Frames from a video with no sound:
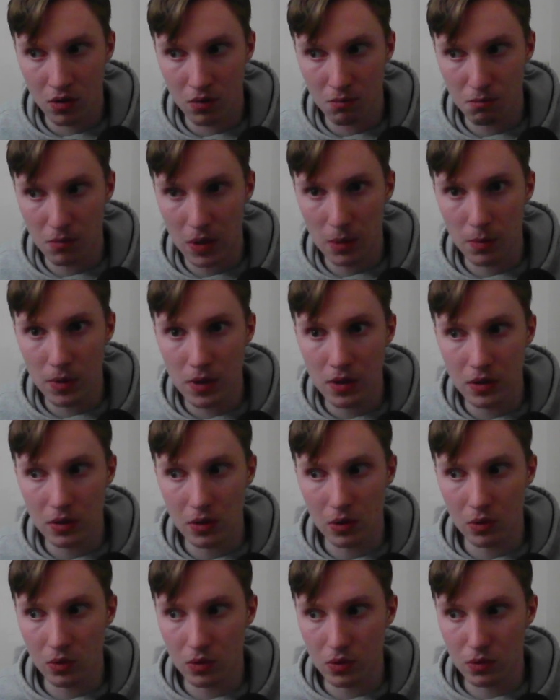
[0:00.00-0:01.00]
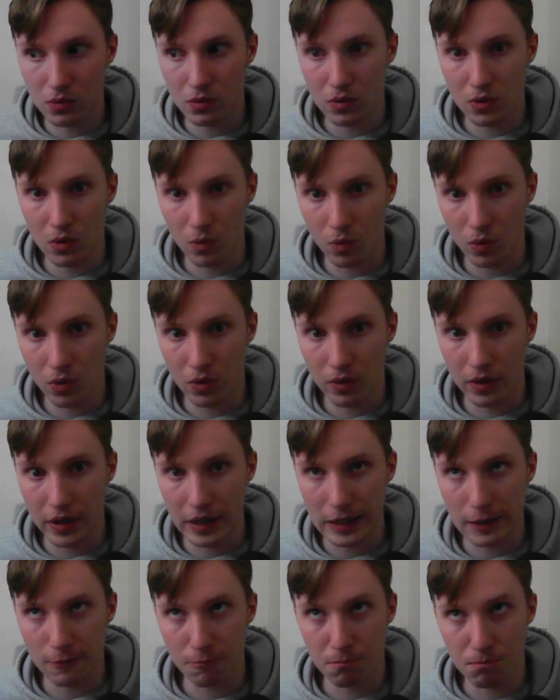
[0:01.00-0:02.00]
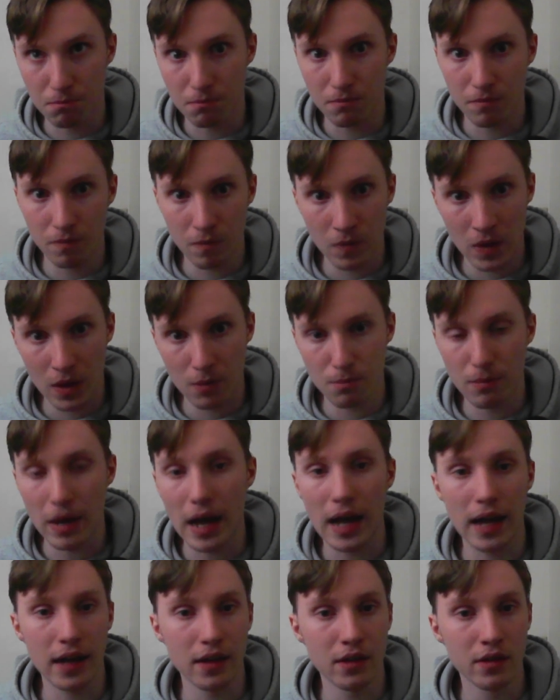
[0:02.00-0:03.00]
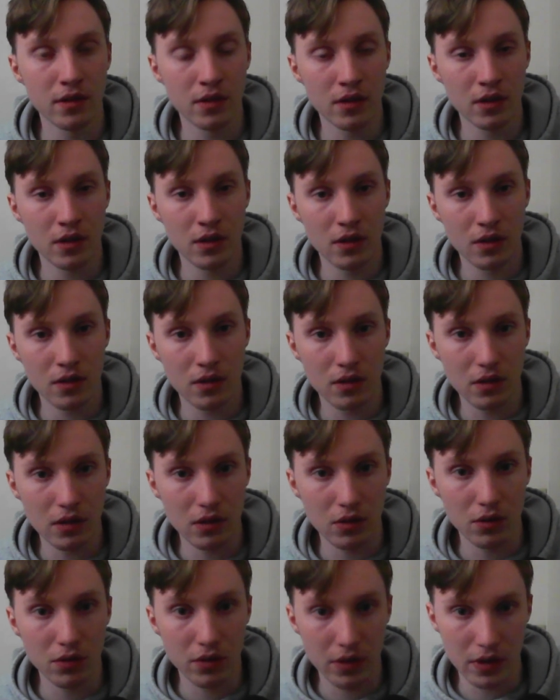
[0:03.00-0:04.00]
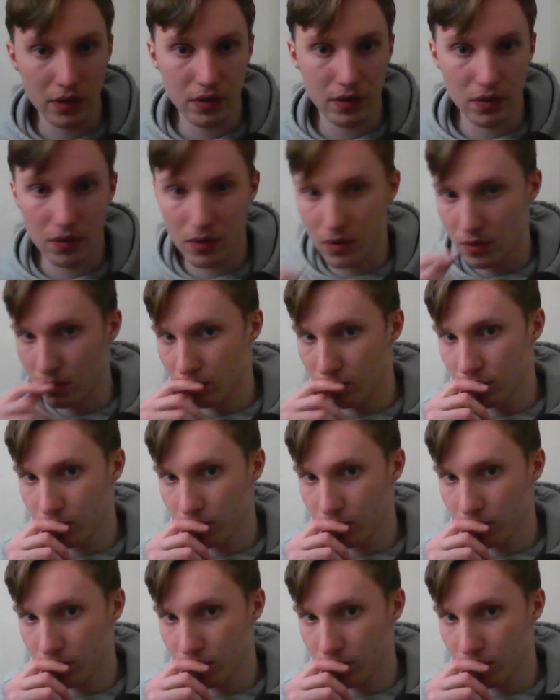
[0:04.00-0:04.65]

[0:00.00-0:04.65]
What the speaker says: Maybe don't use the word like bad in your thesis though.